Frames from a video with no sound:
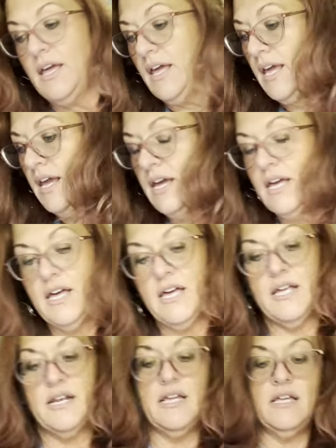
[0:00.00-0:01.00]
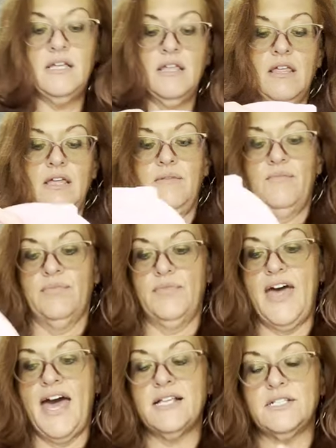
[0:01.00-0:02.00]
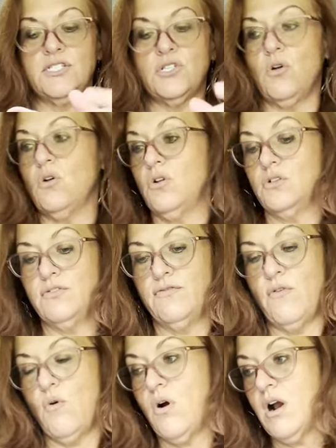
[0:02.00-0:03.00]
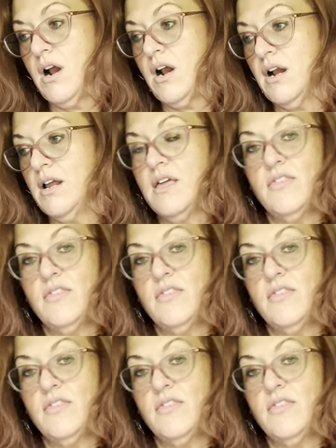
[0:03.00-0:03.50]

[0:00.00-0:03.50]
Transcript: And that sold for,